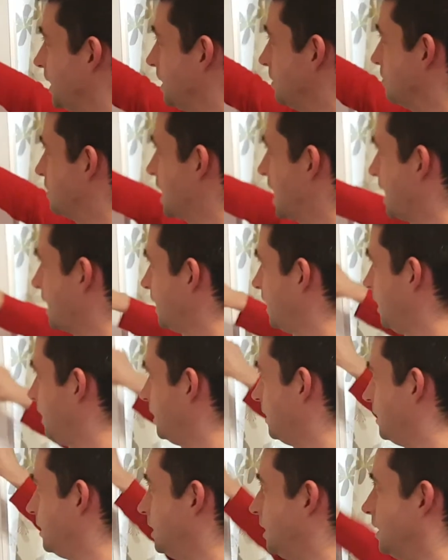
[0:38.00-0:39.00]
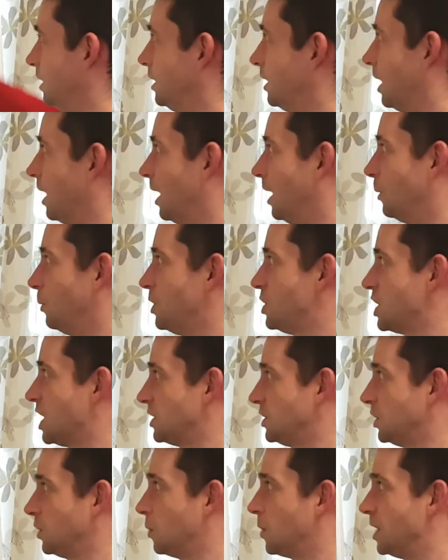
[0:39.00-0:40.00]
in black here, which
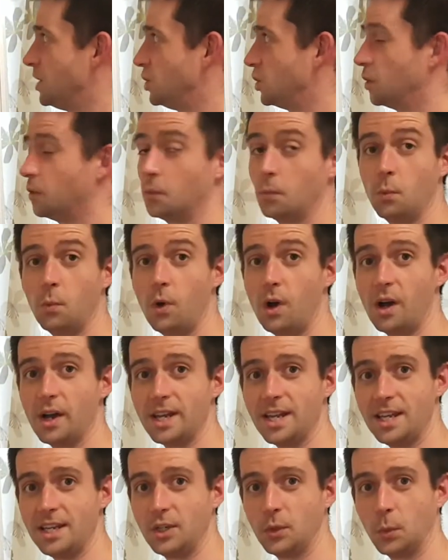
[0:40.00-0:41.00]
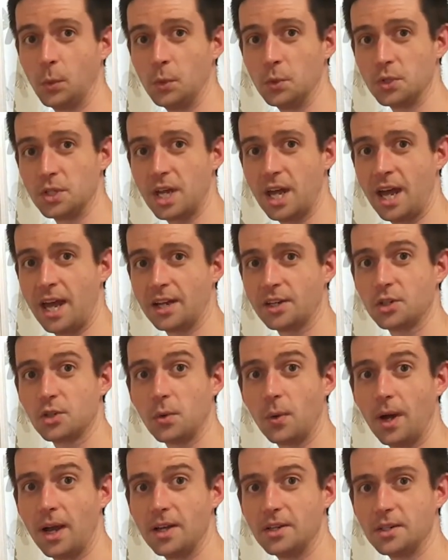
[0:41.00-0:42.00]
has equation y equals x
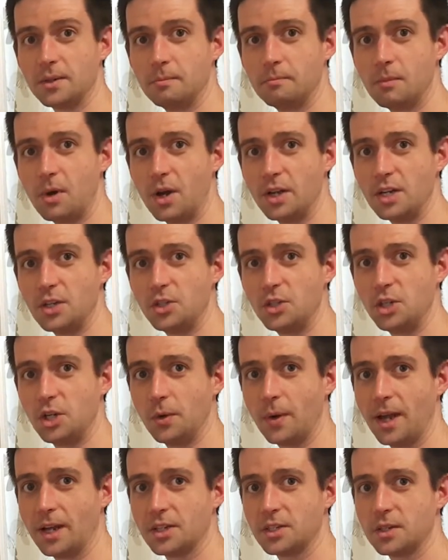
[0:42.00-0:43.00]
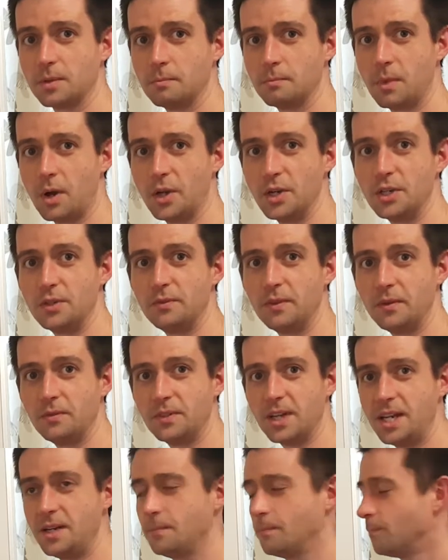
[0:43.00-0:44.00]
squared minus 2x minus
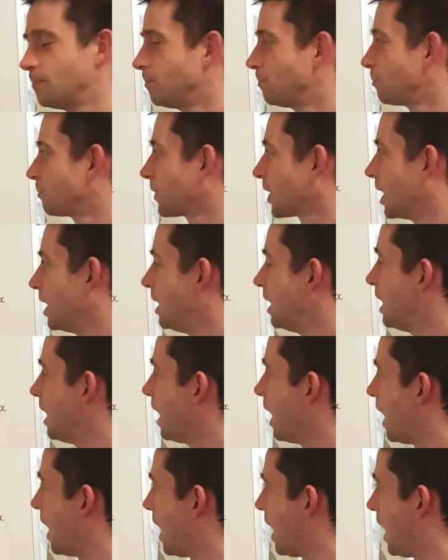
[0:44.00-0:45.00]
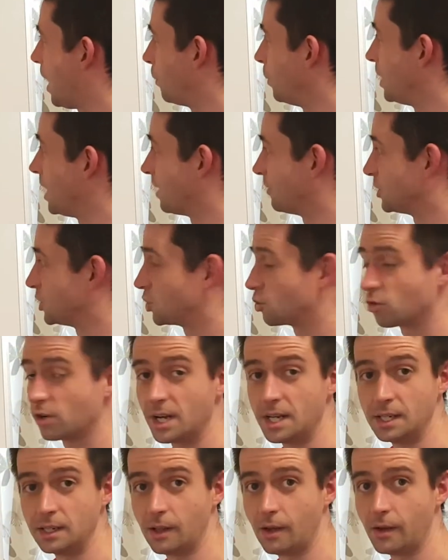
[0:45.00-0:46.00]
15. And we have a
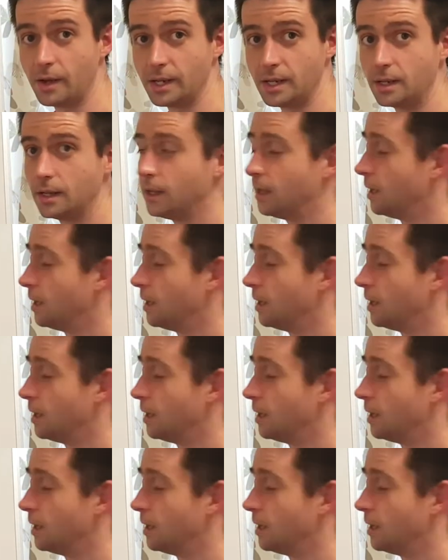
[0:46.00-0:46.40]
straight line